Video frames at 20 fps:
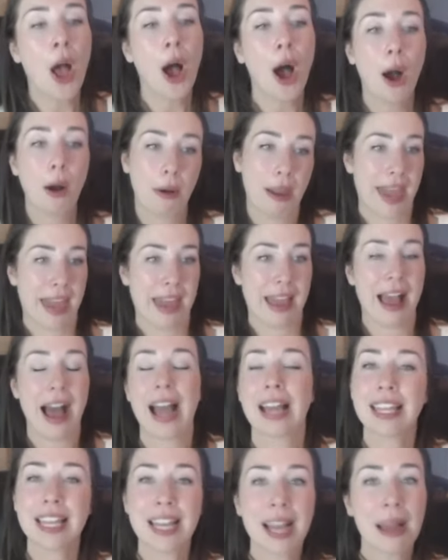Okay,
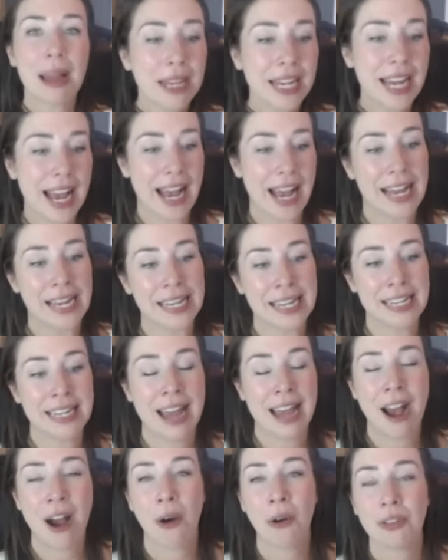I think I'm going to end it
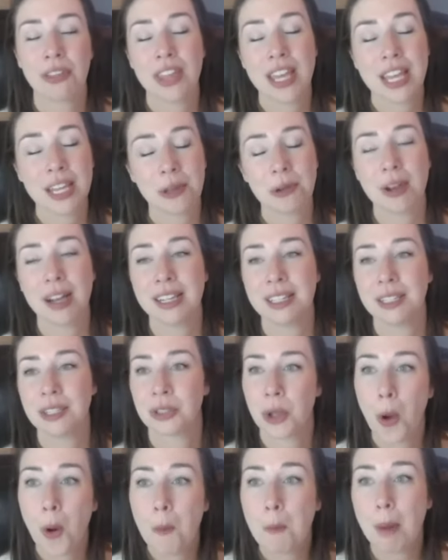now. Thank you
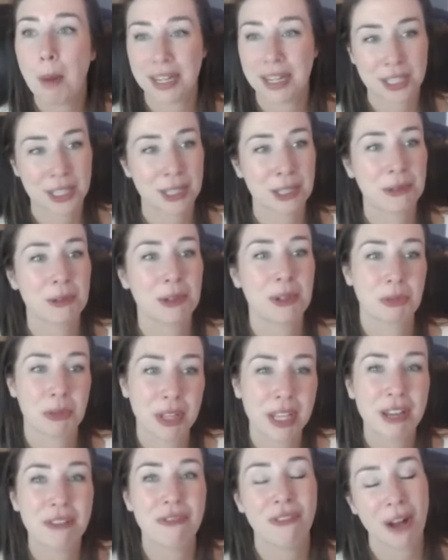guys so much. This was
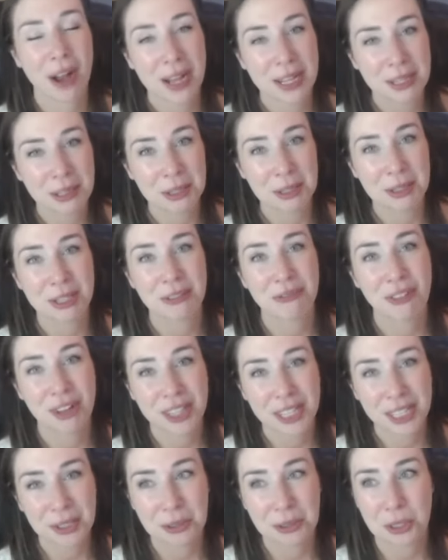really fun. This was a
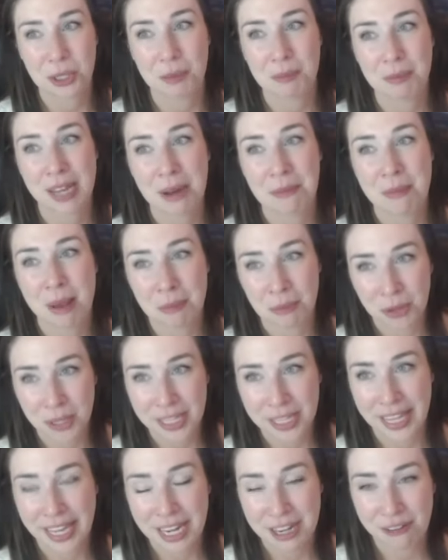fun little trip down
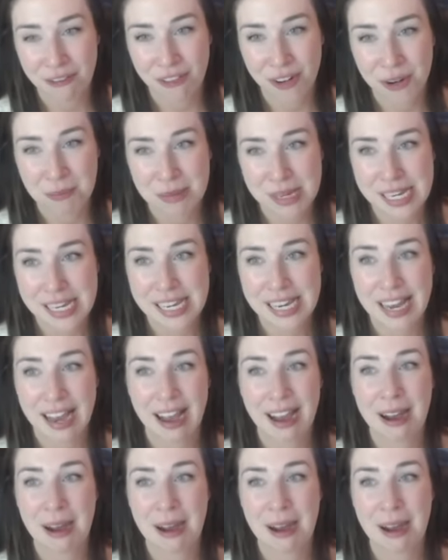memory lane for me.